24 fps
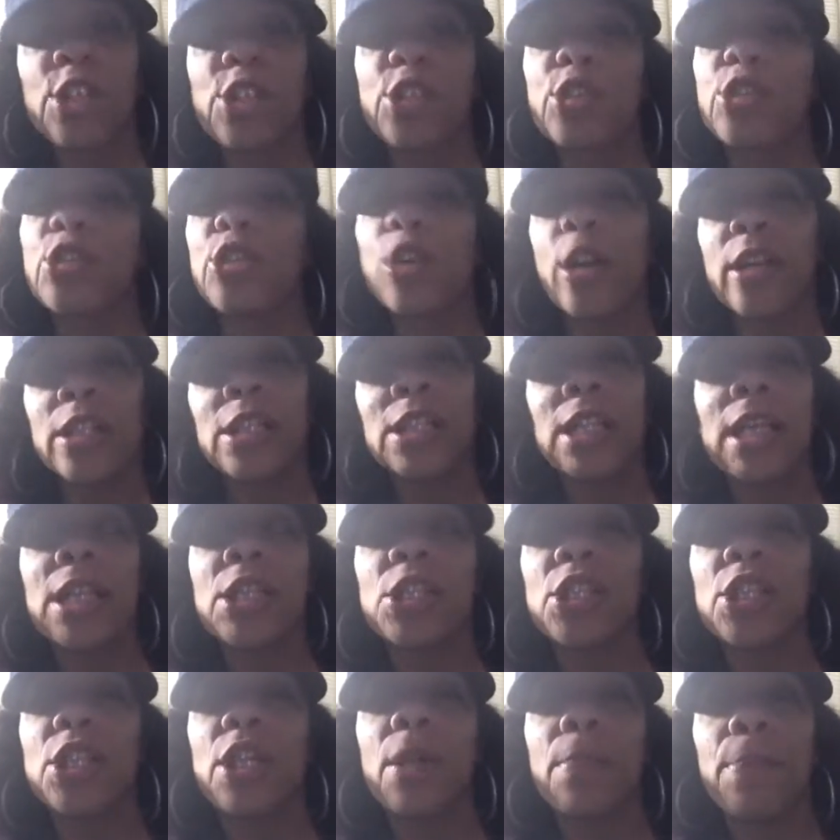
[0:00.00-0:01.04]
So start
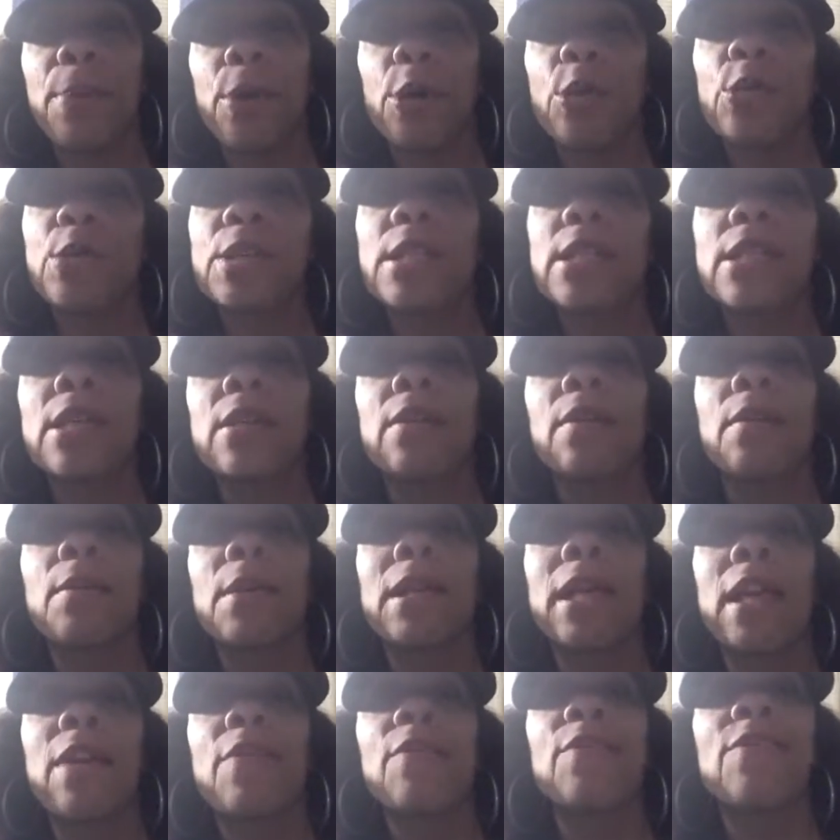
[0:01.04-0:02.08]
changing your posts to
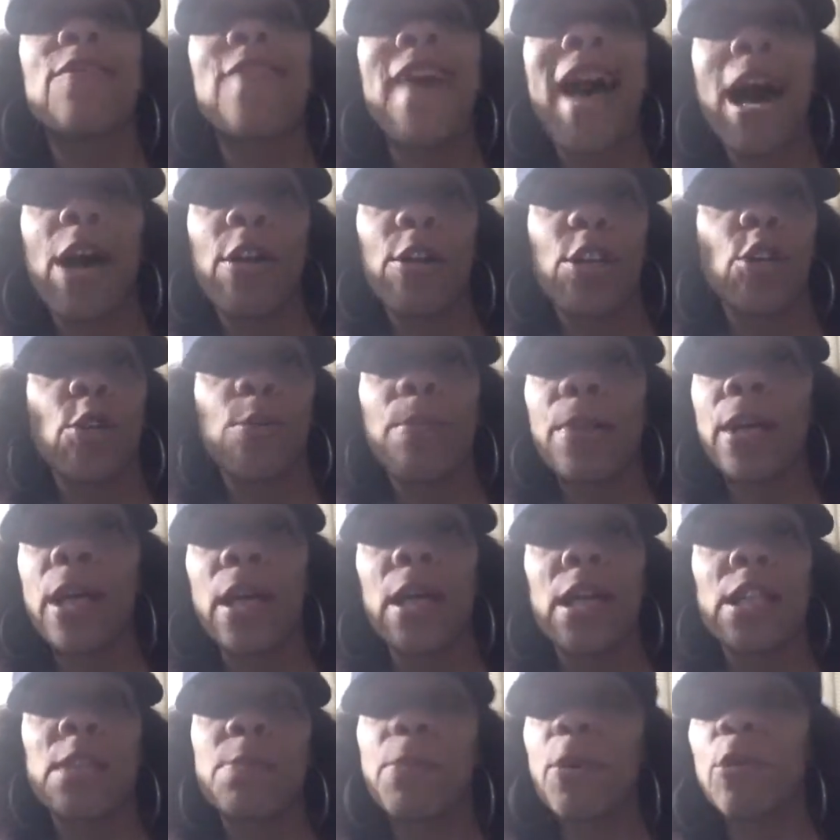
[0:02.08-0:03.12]
give value
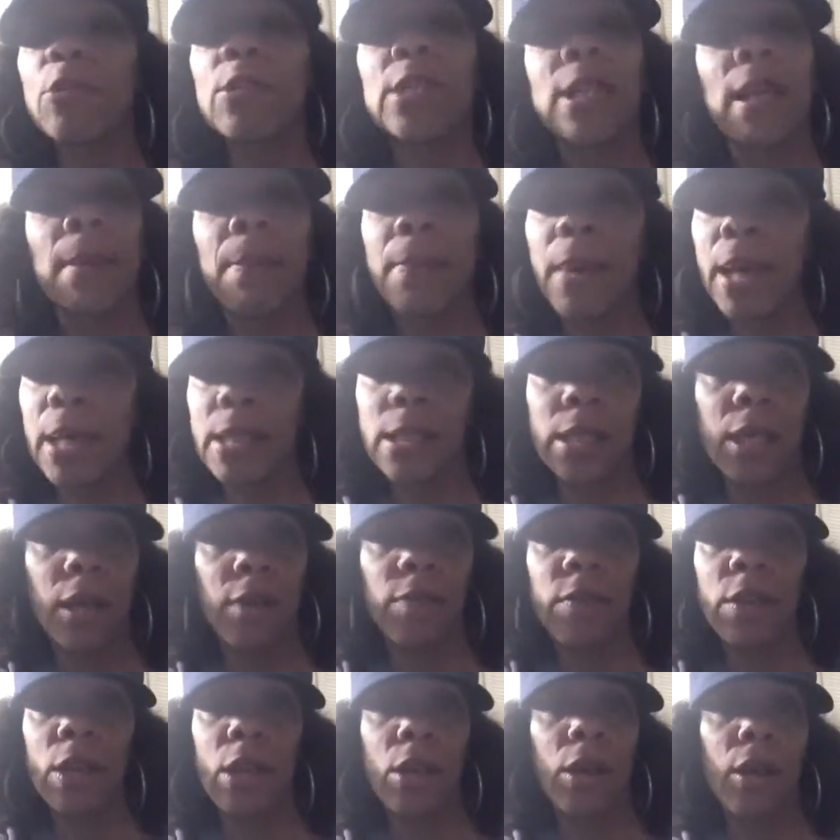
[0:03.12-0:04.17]
because posting pics
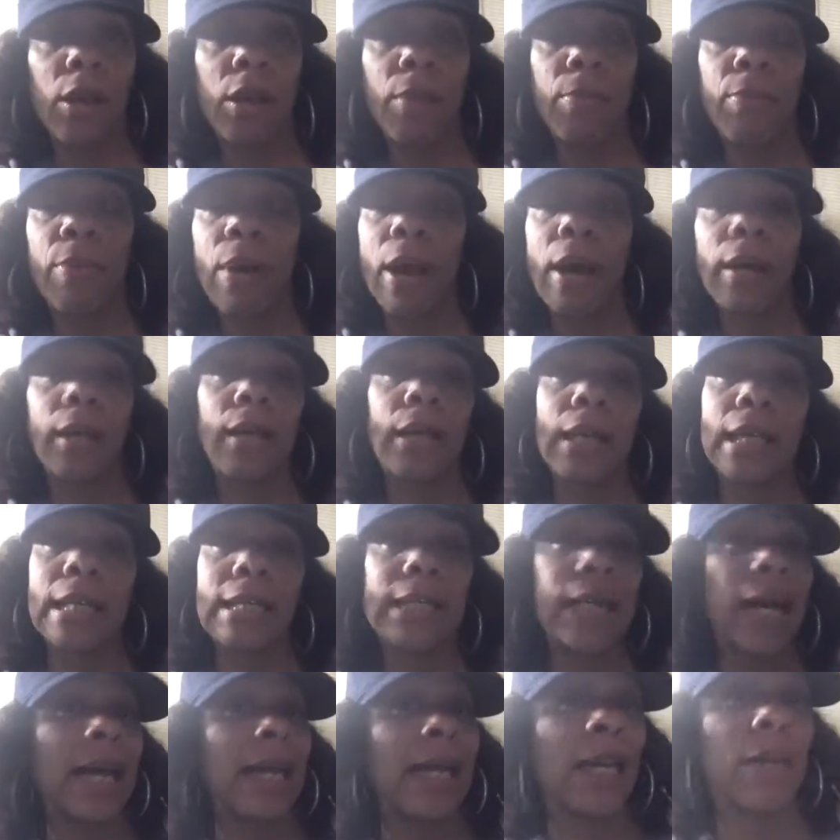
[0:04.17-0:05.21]
of your product
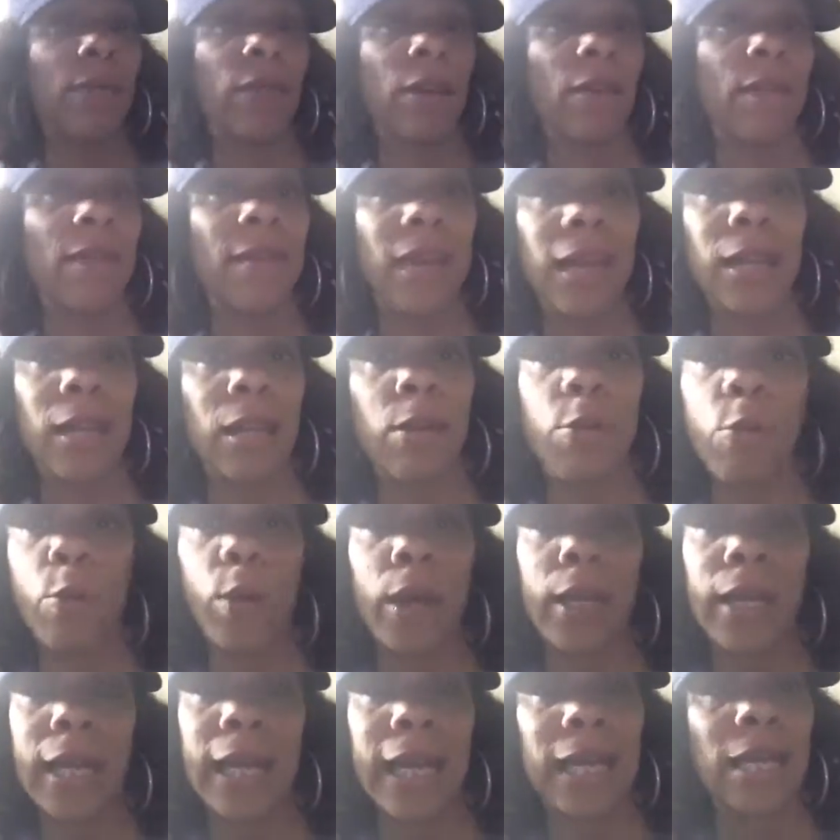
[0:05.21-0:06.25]
is not giving
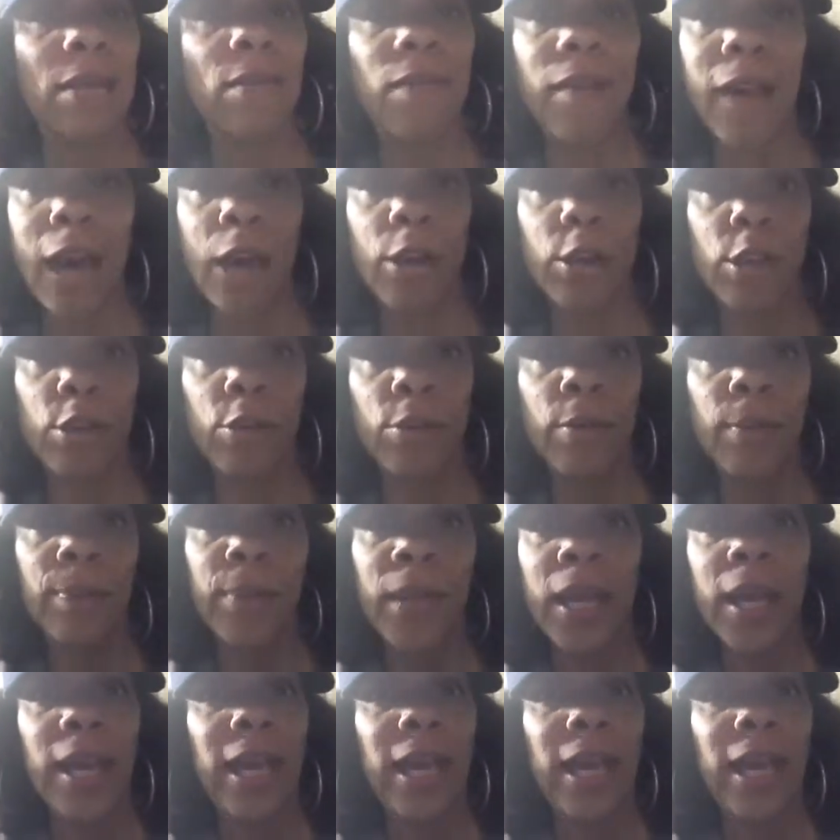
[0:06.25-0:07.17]
anyone any value.